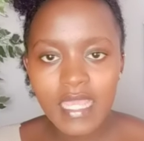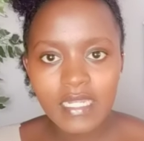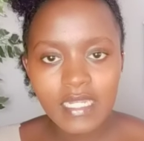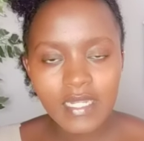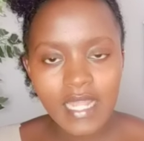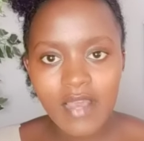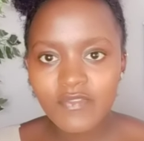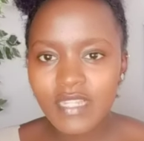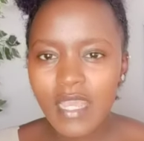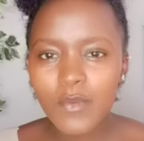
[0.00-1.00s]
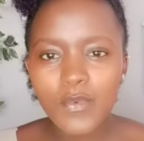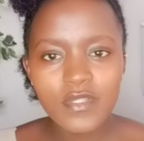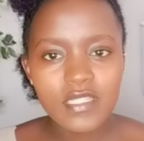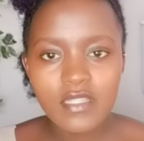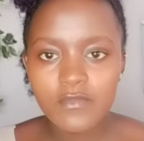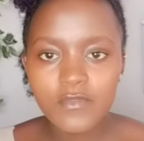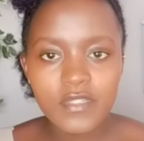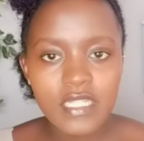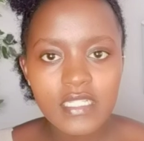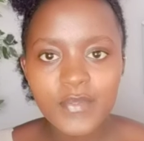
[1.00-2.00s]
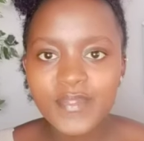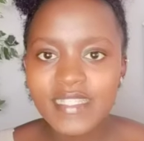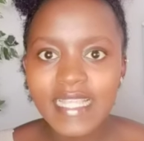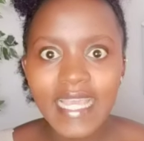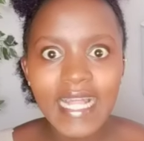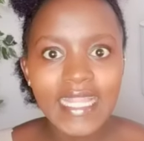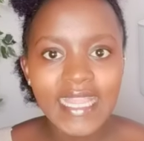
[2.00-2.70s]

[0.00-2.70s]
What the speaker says: and after I watched the footage I was like,